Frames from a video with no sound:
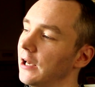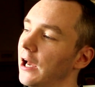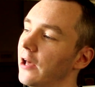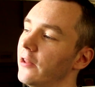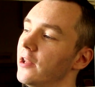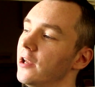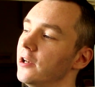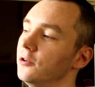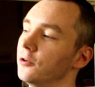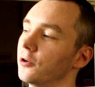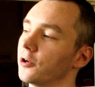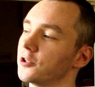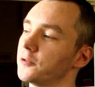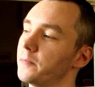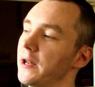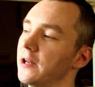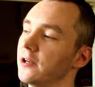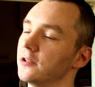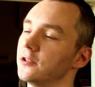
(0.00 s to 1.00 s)
and then you've got to
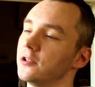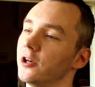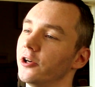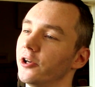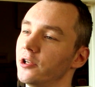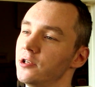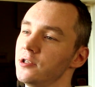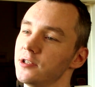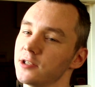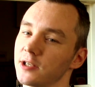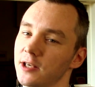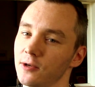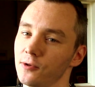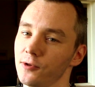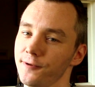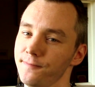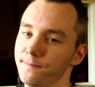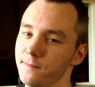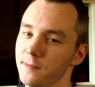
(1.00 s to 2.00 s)
spend a turn to
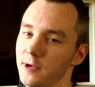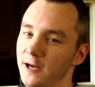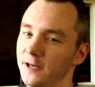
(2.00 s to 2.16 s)
kill them,